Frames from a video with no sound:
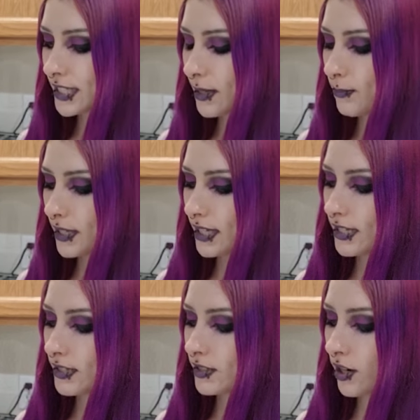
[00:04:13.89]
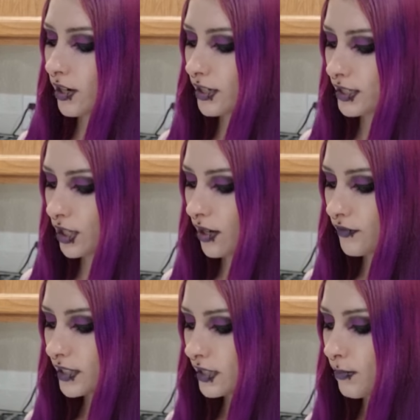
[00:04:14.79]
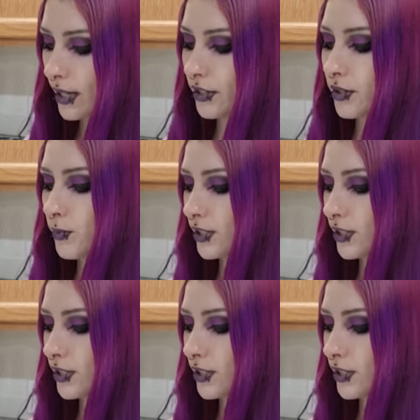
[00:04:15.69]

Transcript: step is our softened butter,